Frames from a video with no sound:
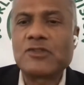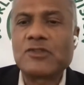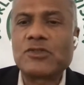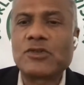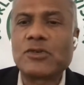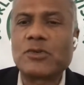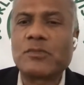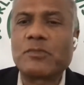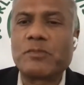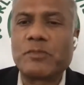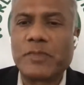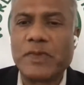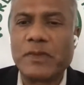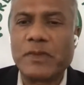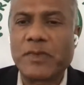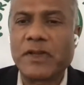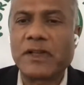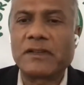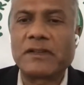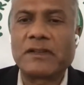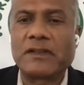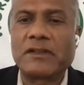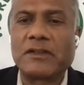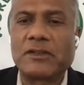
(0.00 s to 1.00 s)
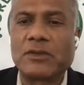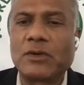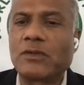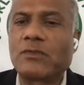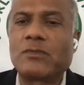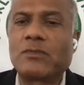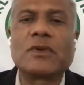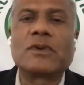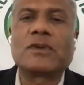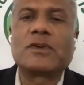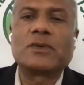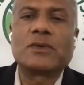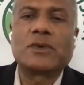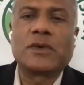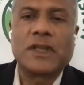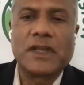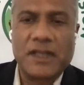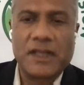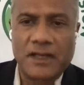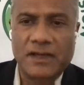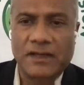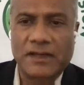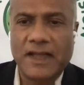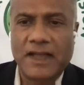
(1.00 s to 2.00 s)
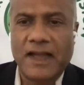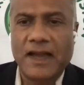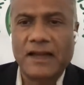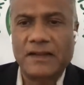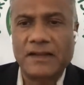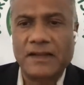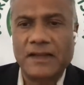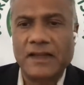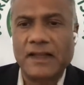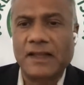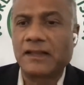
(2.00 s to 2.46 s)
So people don't want to hear that.